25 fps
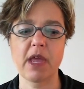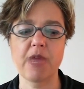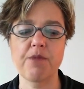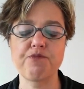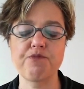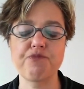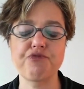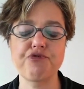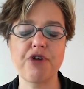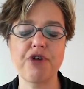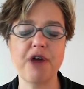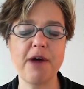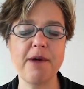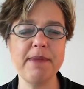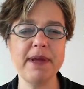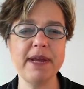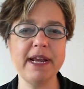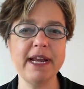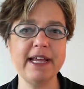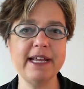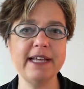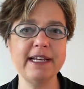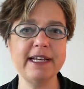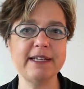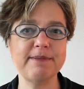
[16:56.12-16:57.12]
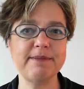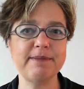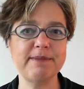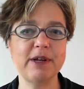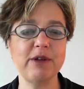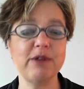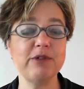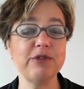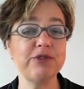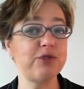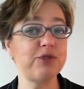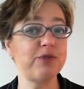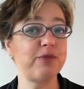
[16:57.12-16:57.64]
prominent, but
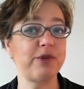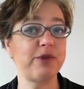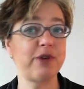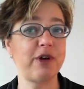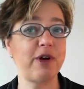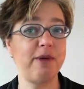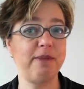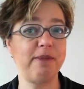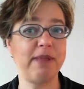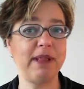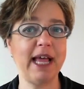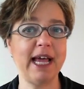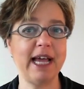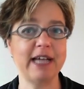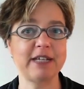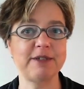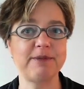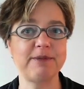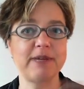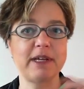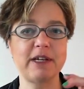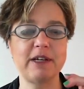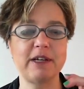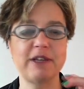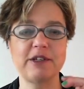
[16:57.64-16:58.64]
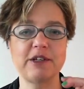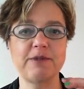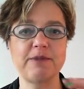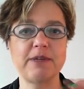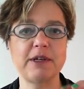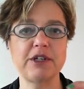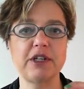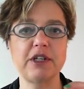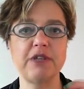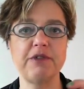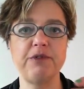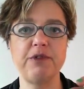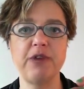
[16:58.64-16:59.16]
also more complex, because
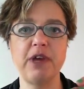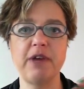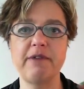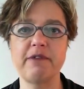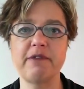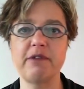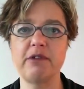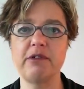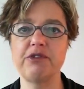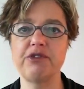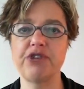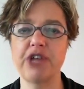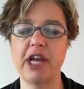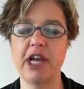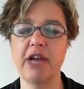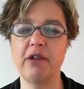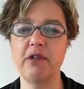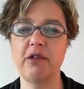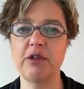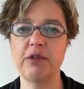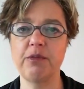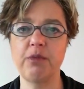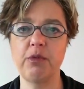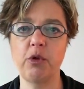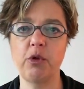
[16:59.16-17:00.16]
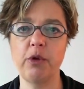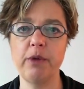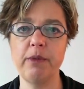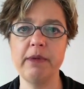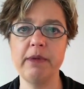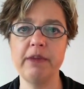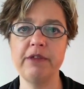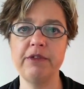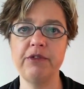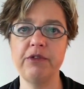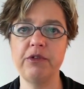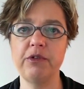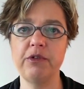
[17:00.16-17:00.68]
especially if you have co-channel
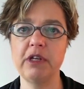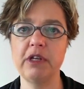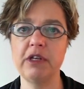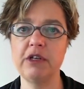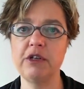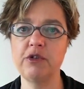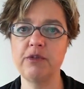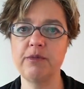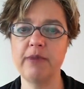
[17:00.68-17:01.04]
deployments, you need to